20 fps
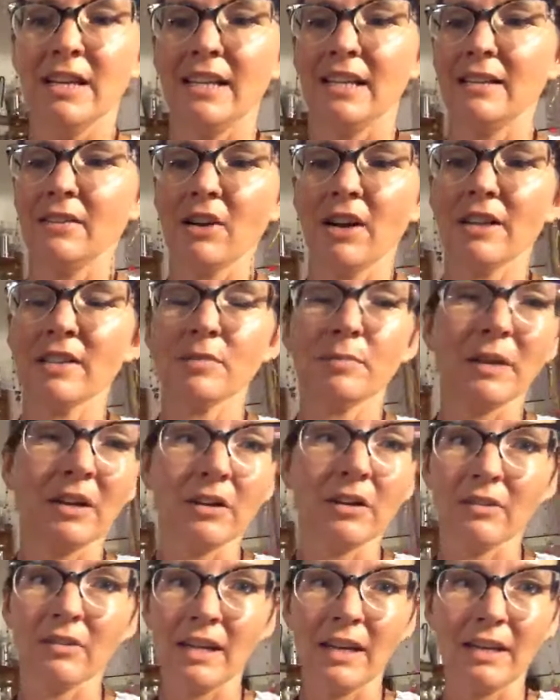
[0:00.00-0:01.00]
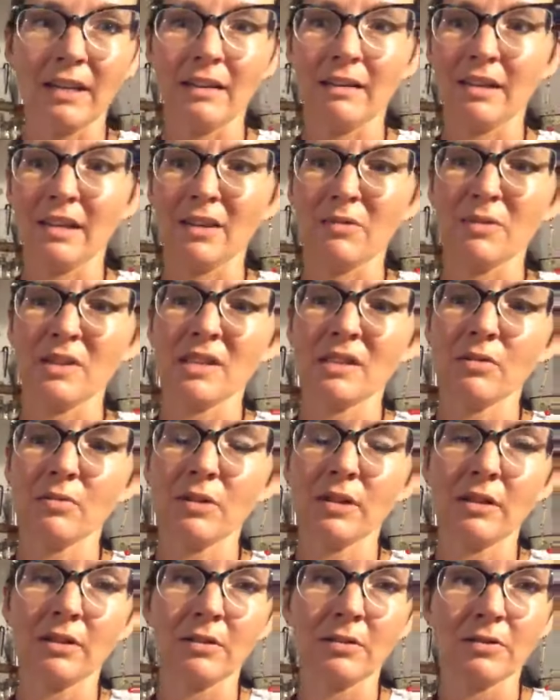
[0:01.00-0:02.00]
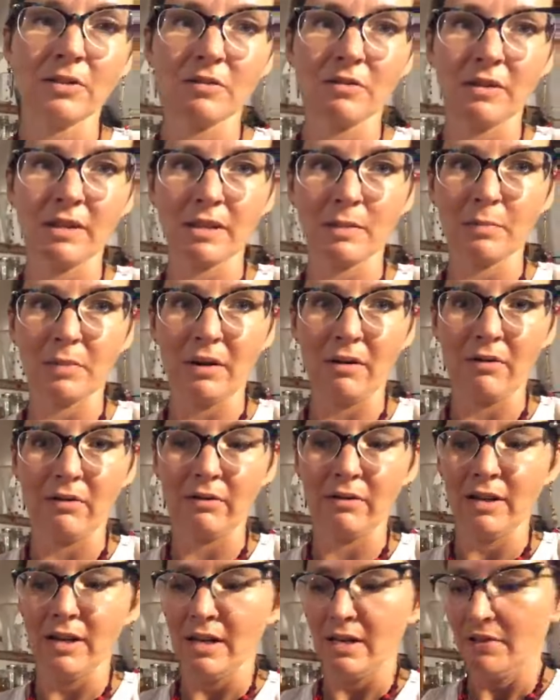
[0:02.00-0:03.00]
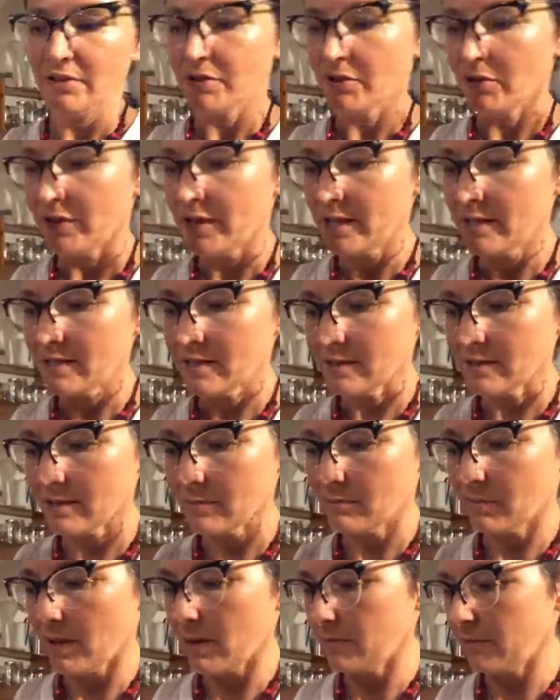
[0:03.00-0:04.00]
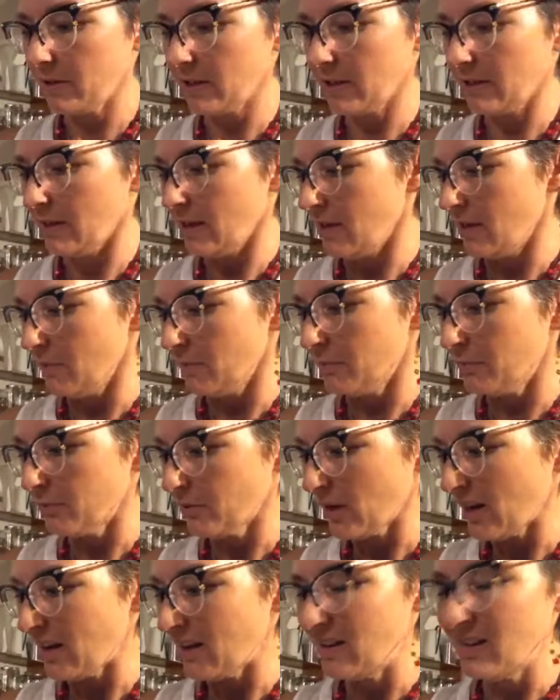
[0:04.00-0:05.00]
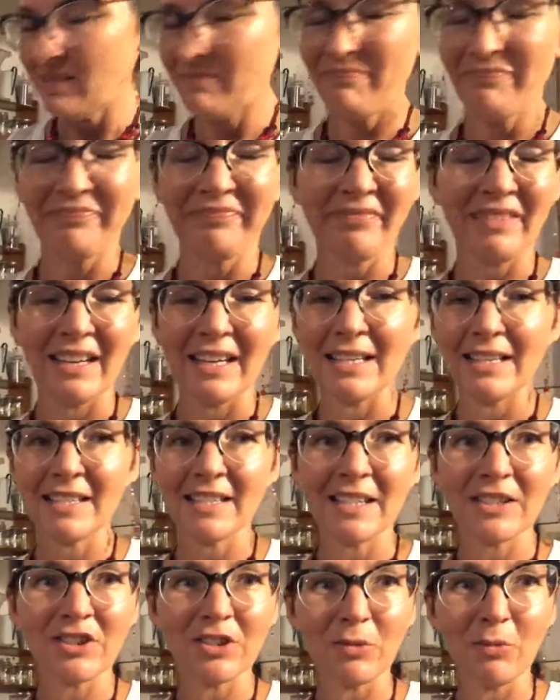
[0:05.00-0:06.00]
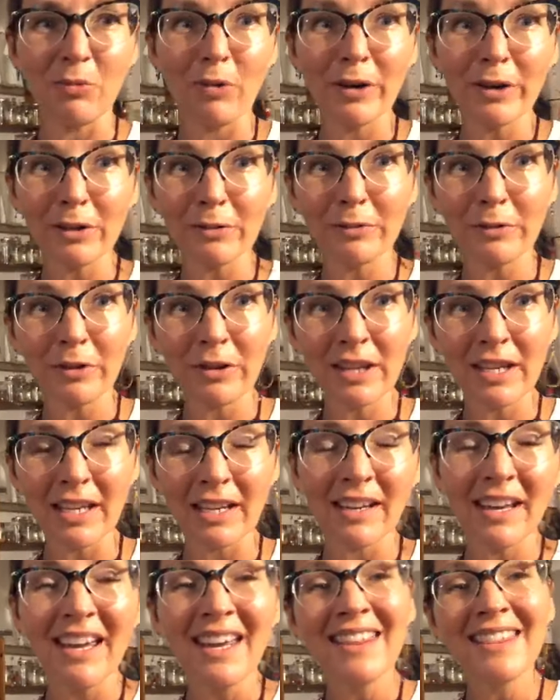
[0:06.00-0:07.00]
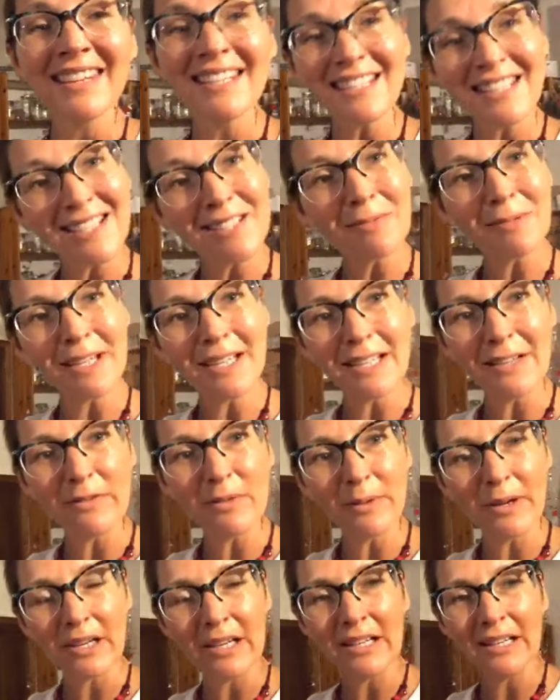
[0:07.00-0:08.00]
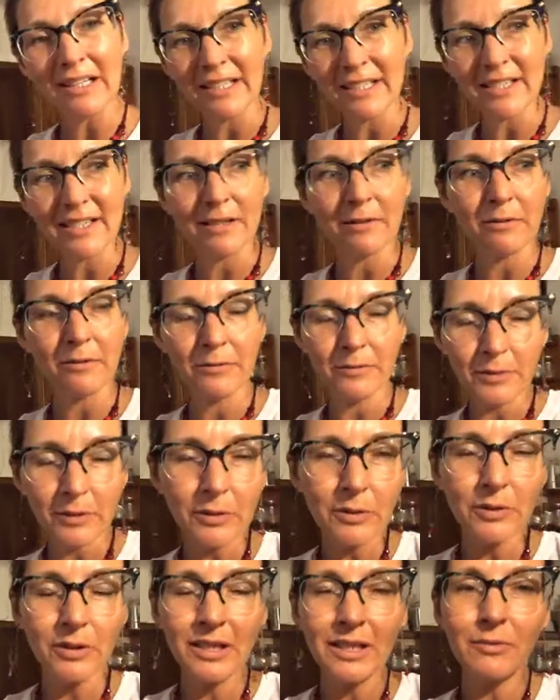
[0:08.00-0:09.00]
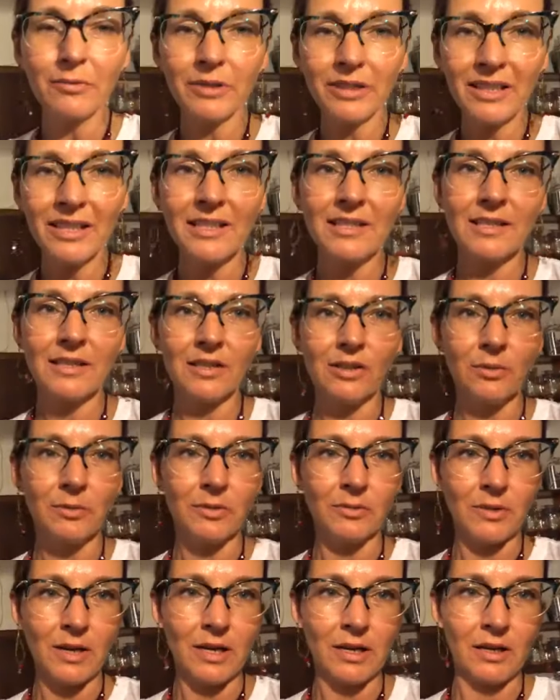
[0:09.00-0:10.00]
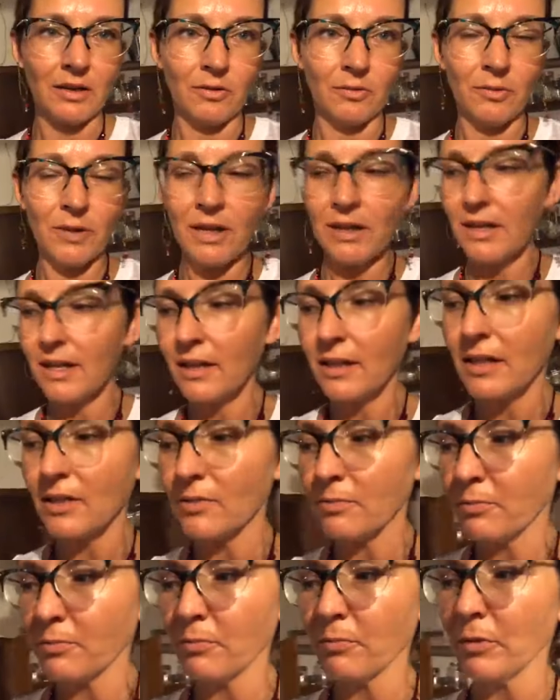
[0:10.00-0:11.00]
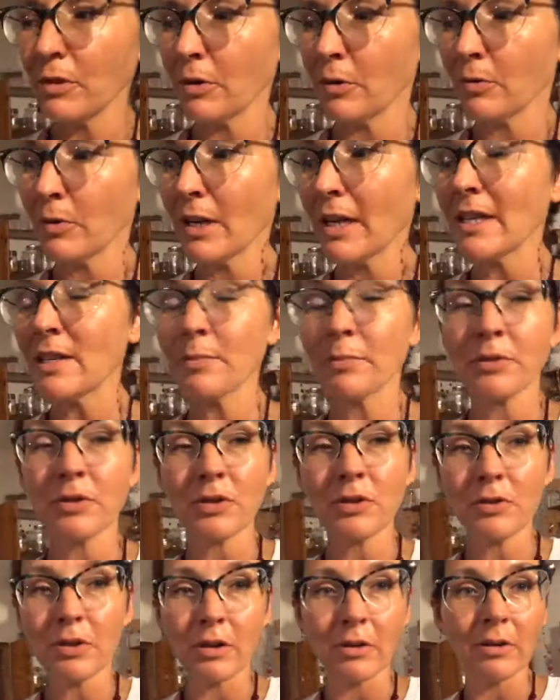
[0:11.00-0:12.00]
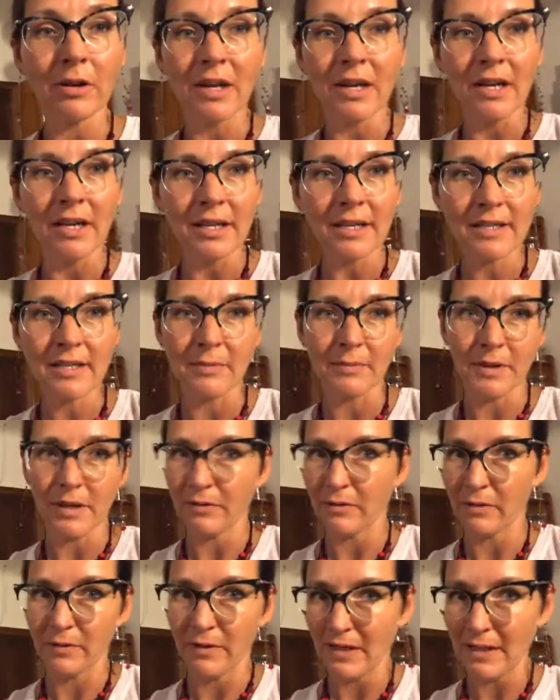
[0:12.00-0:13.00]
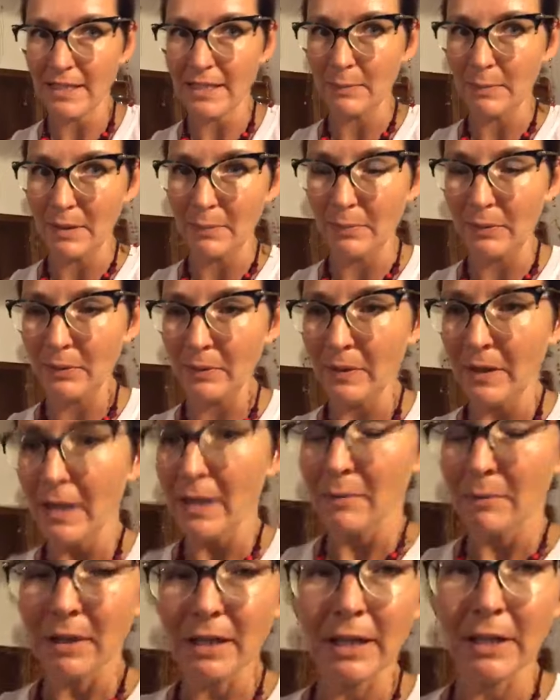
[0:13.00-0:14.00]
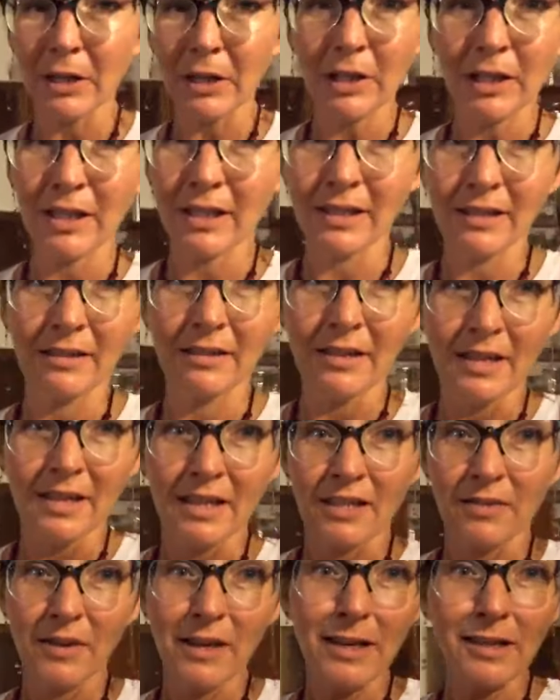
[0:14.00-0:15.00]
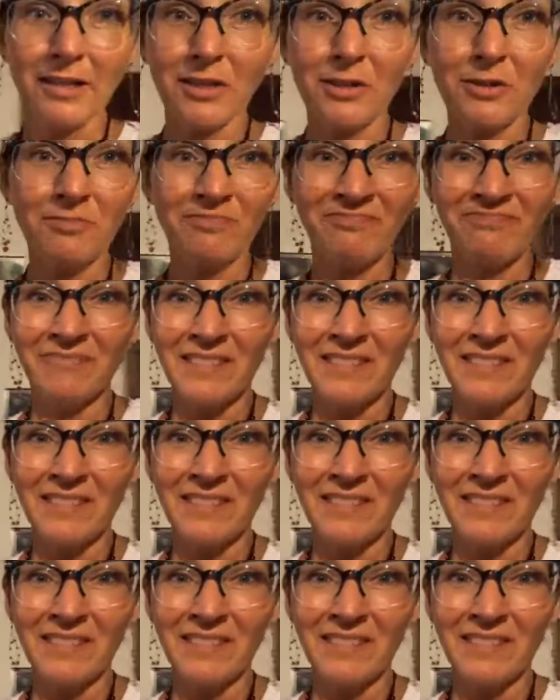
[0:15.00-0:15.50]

It cost me hardly anything. It was 3 euros for this bottle. So this and some lovely bread. It's such a wonderful thing. This is what I love about Italy, is that food really is a human right here. We think that, nice prosciutto is something for fancy people, but here in the Veneto,